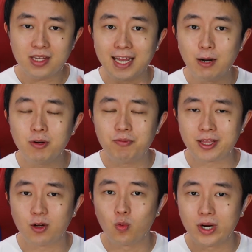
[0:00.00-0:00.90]
And I want to break
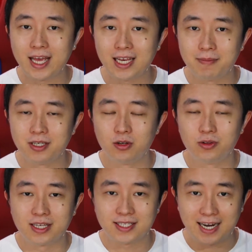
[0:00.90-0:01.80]
down one element
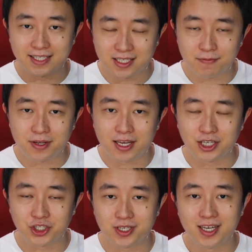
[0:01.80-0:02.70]
known as
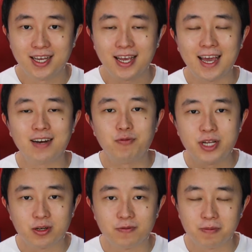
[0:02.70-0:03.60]
identification and
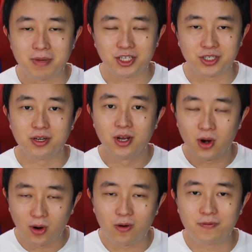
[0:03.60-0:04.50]
reconfirmation
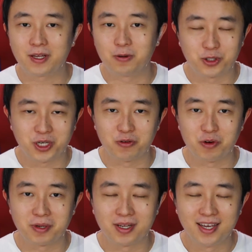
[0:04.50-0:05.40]
of the coaching
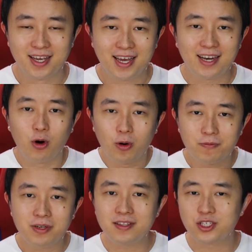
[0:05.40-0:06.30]
agreement. And
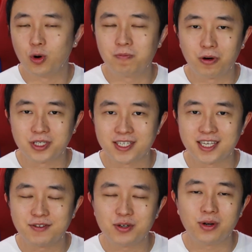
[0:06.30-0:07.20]
hopefully in this whole process
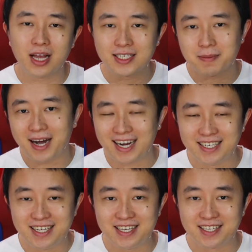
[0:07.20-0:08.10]
gives you some
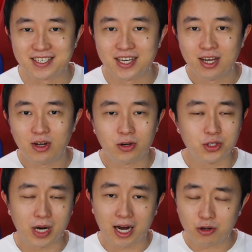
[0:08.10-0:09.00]
ideas onto
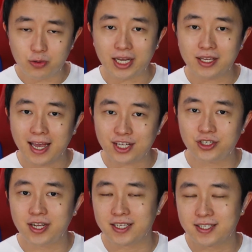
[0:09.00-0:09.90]
how do we
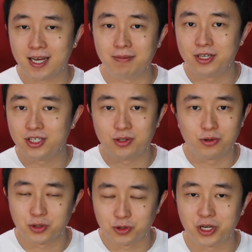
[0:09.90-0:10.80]
actually establish
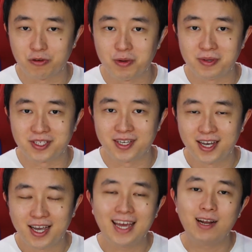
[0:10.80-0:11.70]
those coaching agreements.
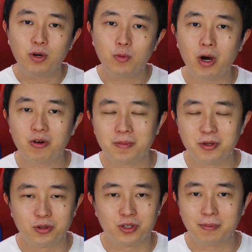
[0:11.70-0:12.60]
And I want to welcome you
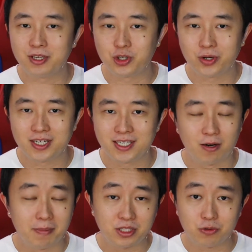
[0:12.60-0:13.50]
to come and join us in our
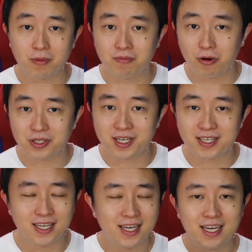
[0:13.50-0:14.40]
mentoring
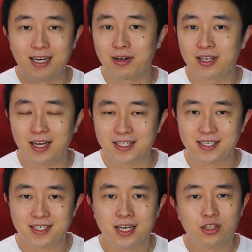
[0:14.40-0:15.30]
process, in our
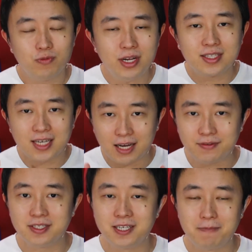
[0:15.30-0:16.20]
classes, to really dive
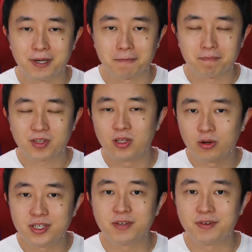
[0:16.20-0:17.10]
in deeper in all
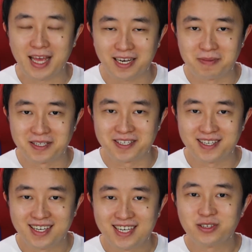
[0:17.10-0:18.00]
these different elements.
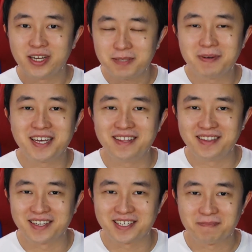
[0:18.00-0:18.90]
So let's begin
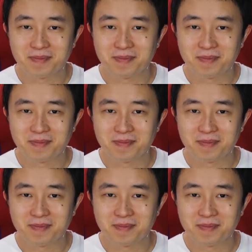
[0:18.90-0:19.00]
this.